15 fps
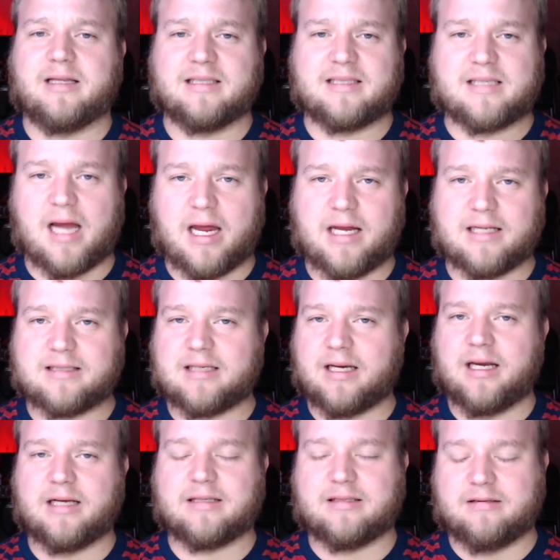the science, I
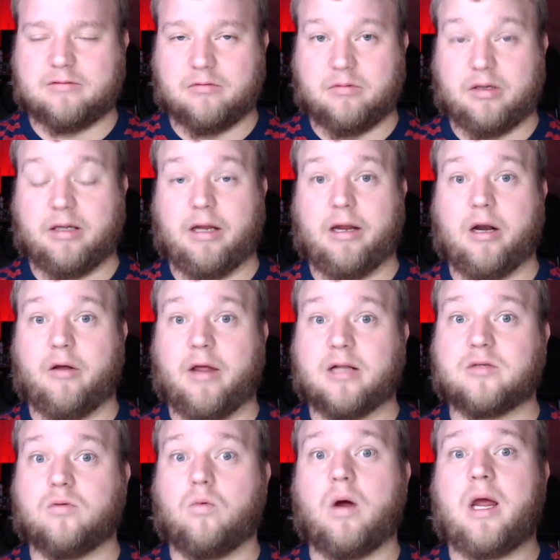guess.
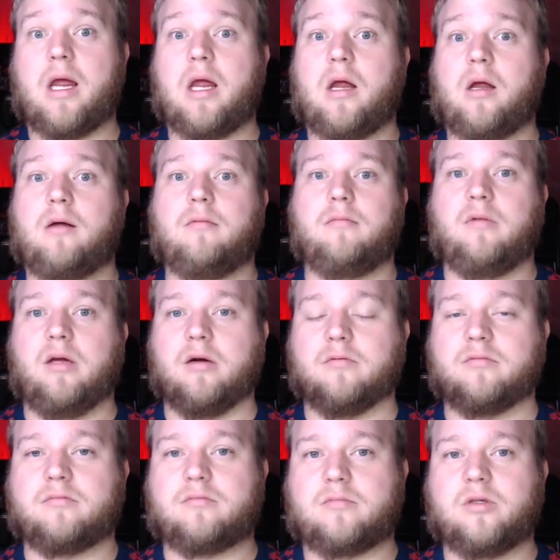That's way
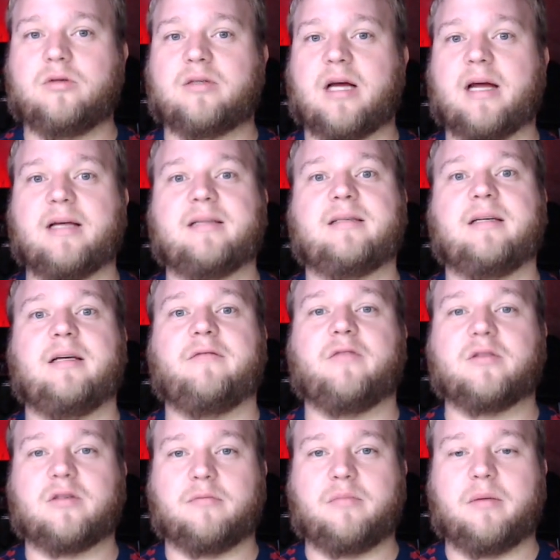too sciencey
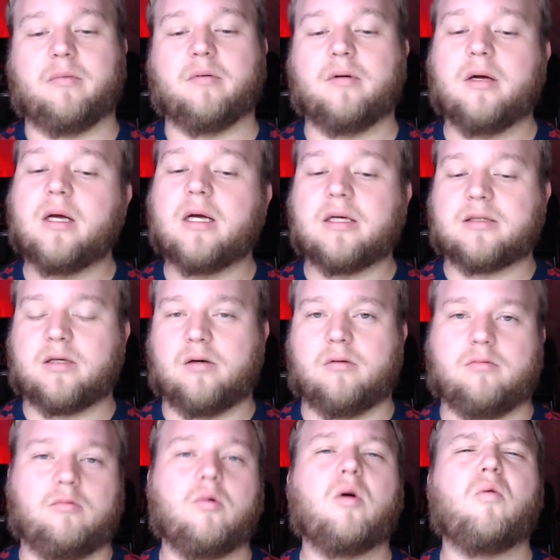for some people.
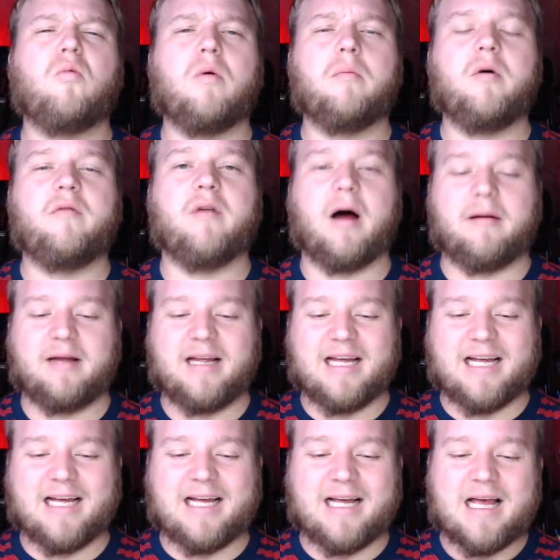So we'll move on.
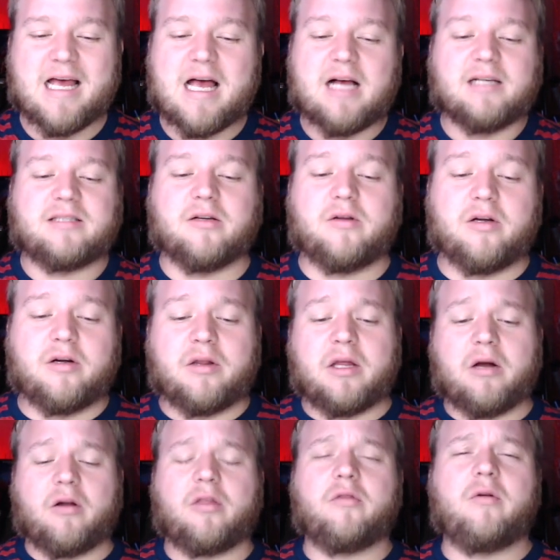So
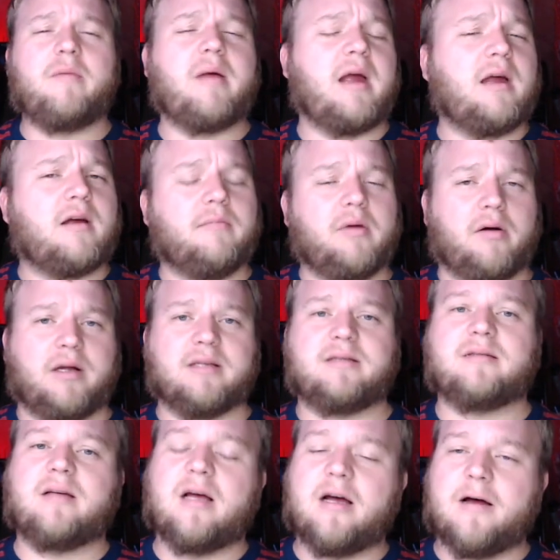there are three main
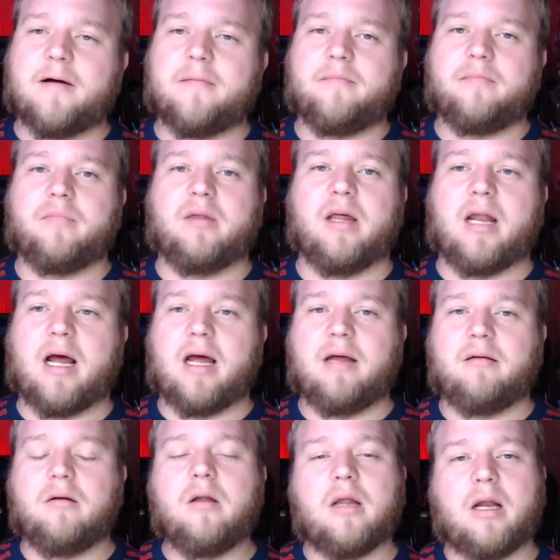components that
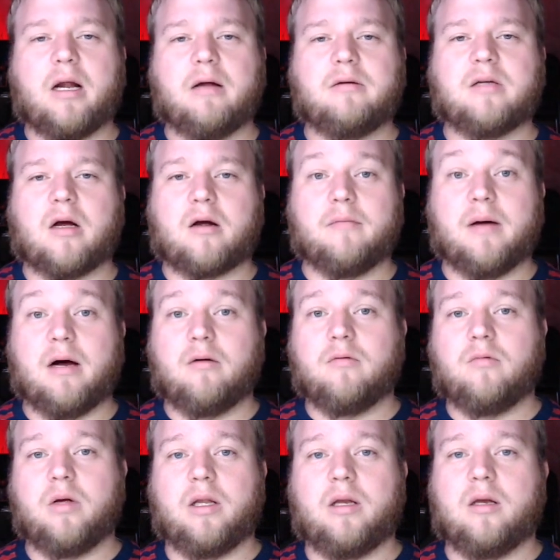I talk about
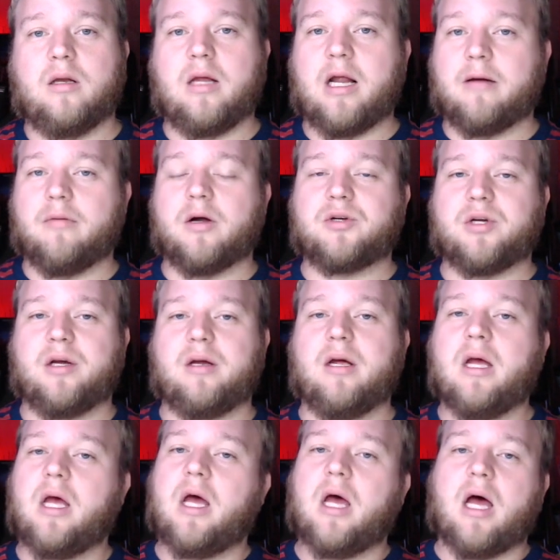when airbrushing.
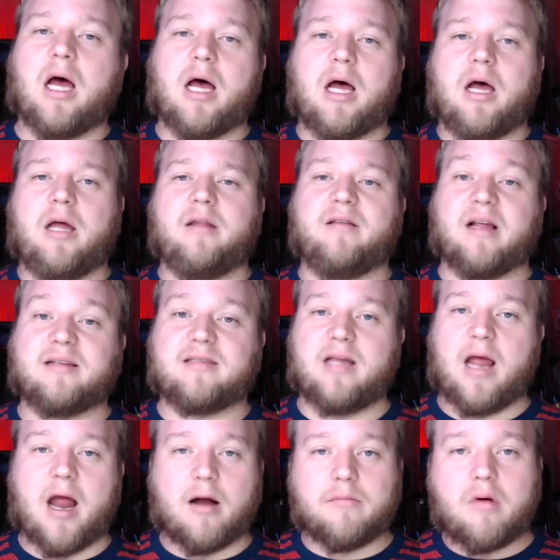That's the
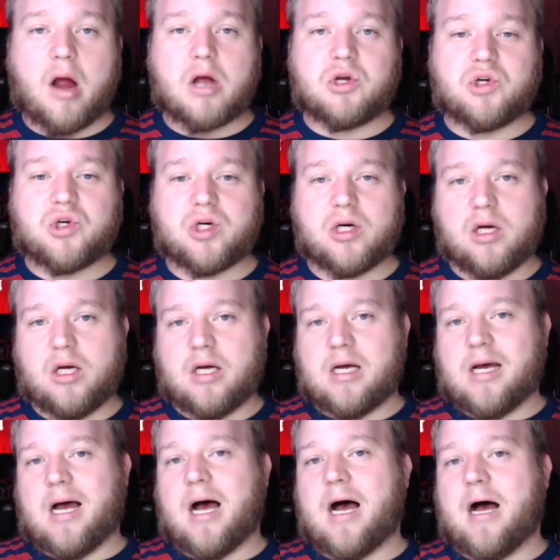airbrush,
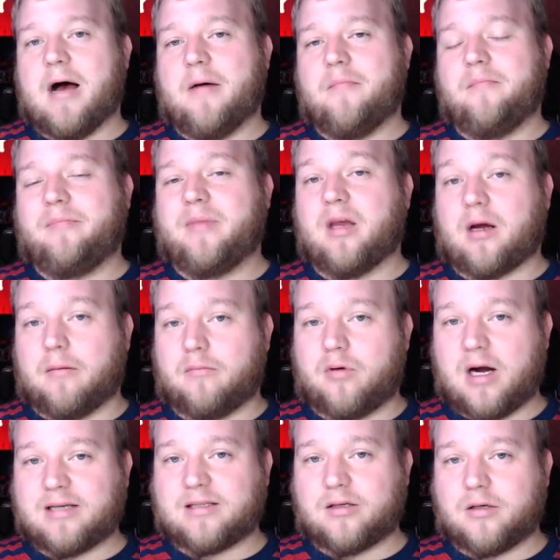the
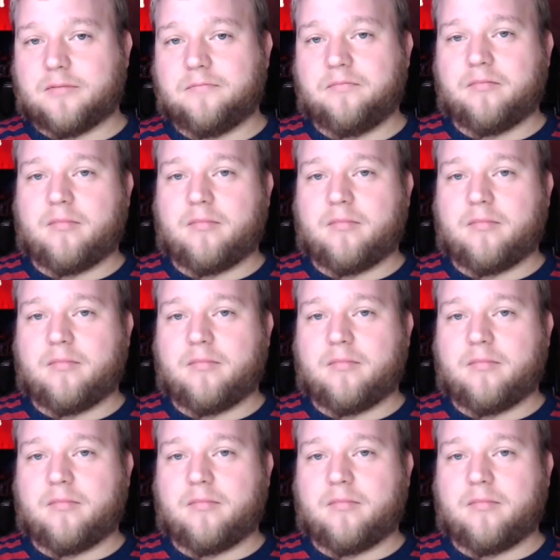compressor,